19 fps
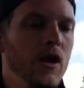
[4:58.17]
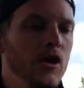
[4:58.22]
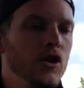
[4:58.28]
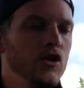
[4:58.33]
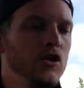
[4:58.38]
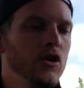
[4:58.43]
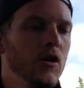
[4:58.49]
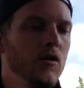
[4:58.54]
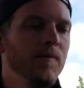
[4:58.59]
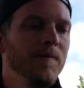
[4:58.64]

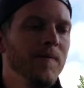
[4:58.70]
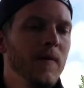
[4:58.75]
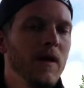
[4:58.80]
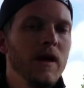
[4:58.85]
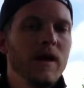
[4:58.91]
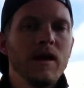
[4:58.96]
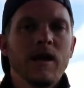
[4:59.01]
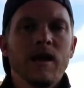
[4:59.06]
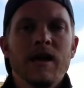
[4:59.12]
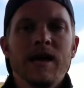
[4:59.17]
So
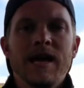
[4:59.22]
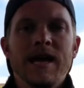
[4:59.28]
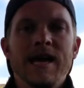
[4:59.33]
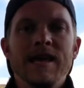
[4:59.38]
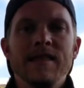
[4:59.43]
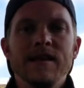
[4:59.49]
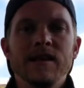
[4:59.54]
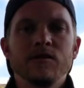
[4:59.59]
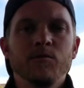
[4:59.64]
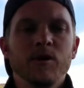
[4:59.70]

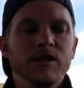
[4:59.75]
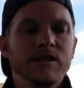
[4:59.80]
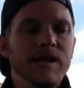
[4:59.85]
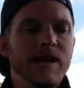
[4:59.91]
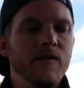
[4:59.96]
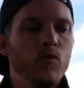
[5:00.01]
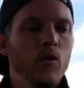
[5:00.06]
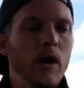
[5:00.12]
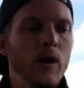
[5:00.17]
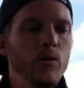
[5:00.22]
In this month's
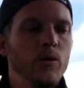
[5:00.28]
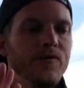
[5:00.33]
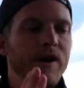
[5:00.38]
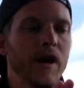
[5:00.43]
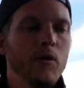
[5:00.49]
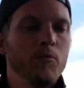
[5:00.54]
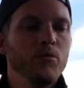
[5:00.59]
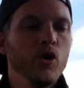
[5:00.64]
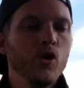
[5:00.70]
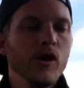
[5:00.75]
giveaway, we've got
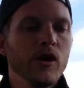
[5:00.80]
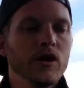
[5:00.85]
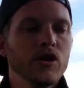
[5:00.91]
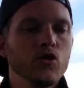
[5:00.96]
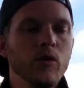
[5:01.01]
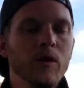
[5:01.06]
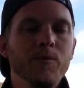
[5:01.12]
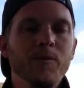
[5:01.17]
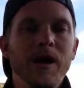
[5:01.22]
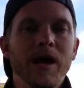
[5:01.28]
a Bluegill
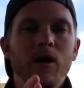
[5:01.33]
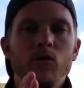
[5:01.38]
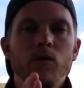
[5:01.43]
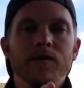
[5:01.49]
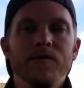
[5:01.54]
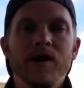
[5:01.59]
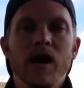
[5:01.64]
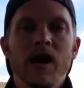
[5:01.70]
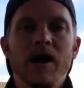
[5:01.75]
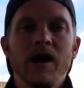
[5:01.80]
Swimbait,
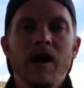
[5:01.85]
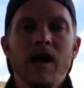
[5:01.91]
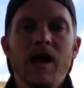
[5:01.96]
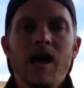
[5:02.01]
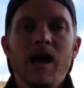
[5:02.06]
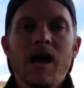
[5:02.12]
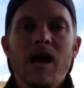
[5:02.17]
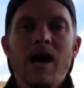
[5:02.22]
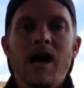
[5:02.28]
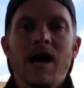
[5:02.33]
we've got
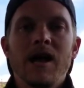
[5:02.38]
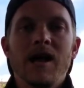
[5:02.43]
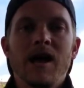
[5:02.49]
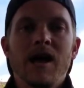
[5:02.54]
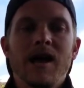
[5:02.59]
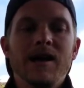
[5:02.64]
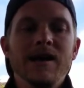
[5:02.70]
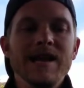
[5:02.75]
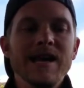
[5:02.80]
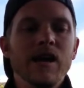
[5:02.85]

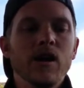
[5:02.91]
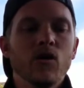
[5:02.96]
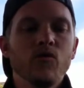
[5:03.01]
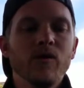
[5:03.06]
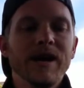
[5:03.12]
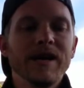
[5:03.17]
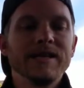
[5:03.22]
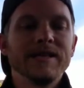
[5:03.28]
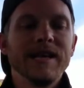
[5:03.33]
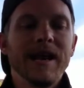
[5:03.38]
a Neko
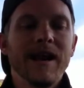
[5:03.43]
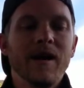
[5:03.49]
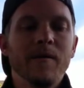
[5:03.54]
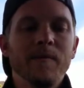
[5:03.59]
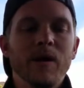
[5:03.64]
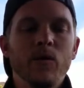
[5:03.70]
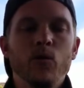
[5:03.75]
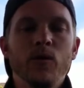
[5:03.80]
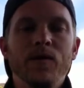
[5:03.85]
rig setup, and